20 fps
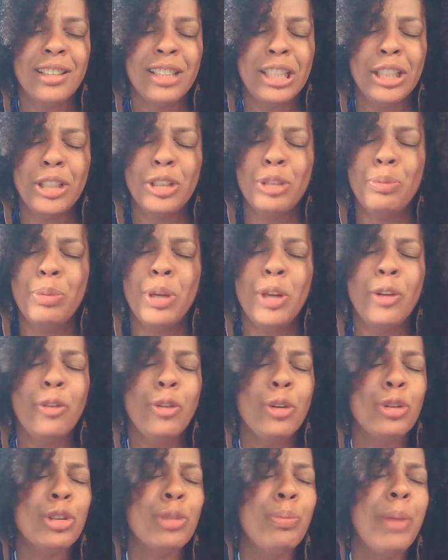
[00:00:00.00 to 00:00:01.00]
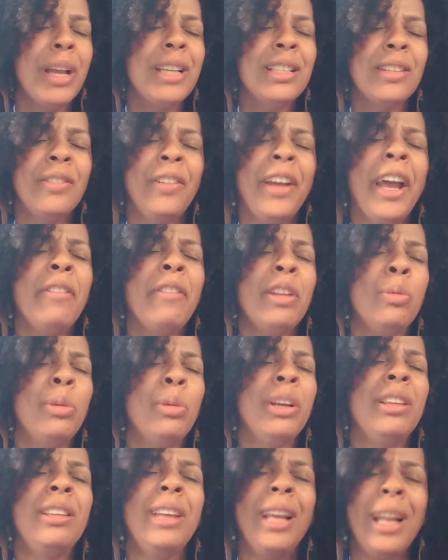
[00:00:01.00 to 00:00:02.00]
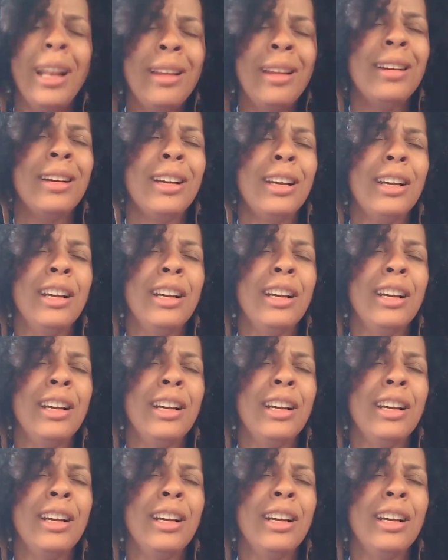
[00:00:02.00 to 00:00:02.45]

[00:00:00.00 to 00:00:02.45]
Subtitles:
this beautiful space of heaven within,